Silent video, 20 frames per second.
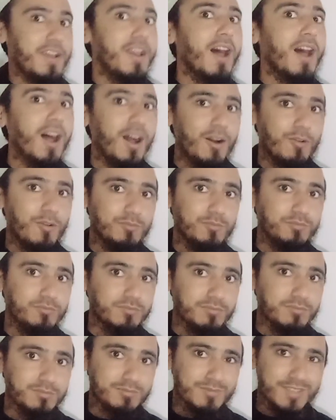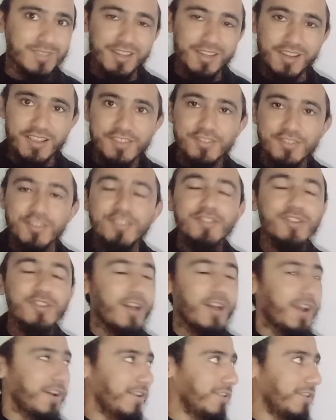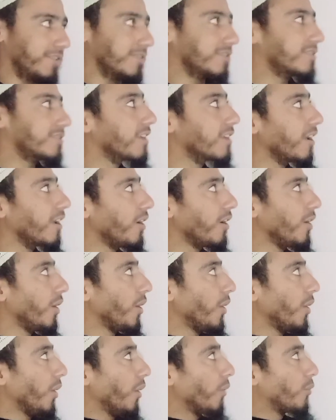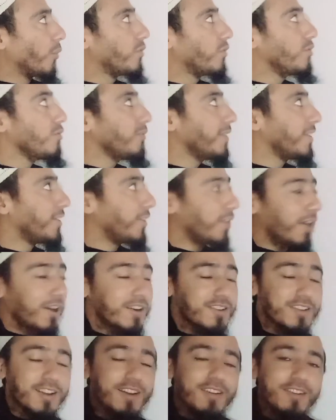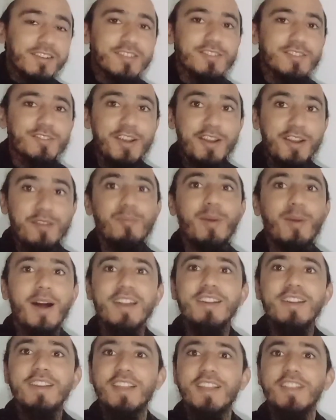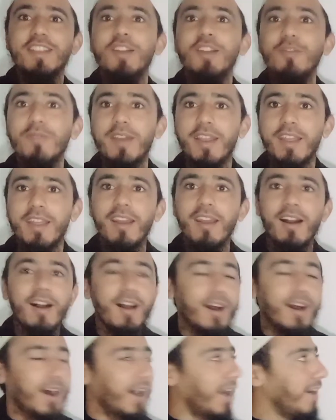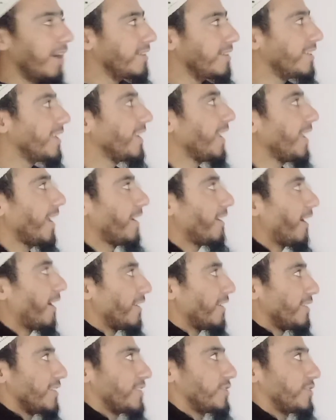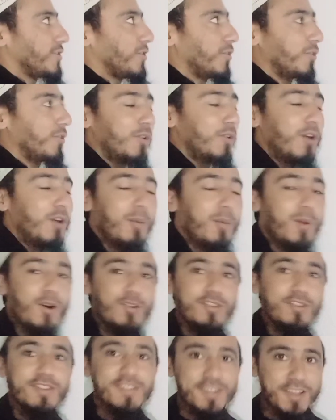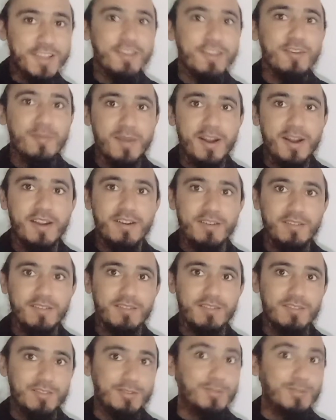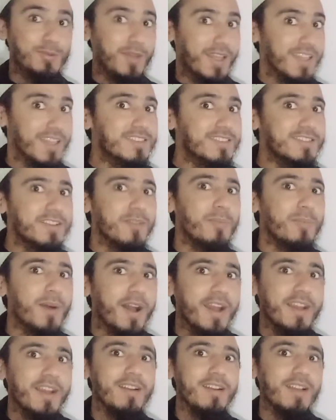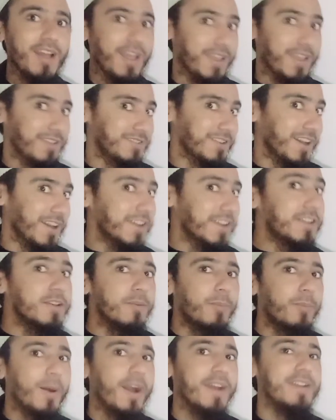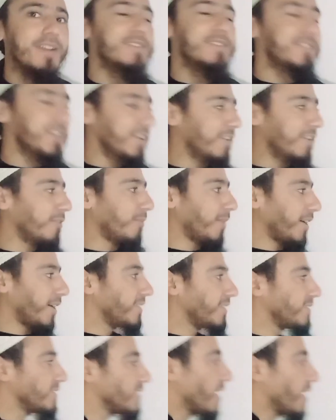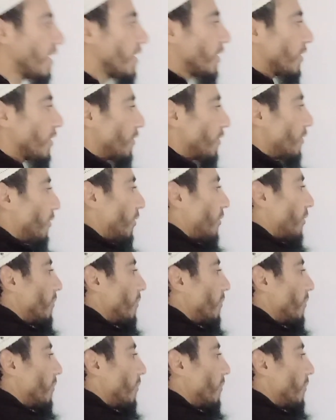Now, listeners and audience, you will not understand binding theory until and unless you know about C command. So it's defined as I define C commands, you